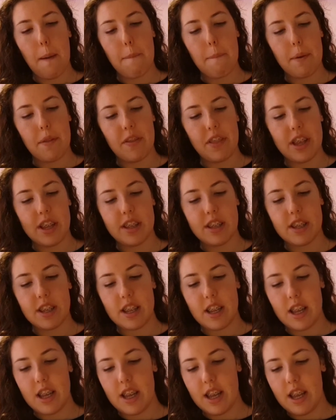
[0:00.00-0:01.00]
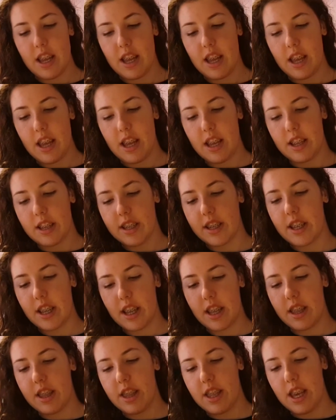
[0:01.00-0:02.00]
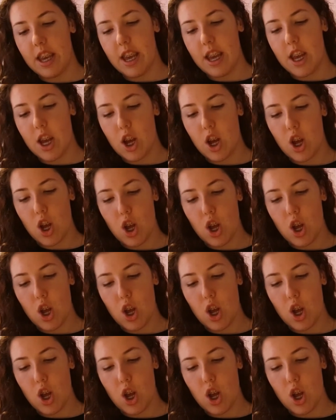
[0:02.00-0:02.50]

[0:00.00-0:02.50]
But this is the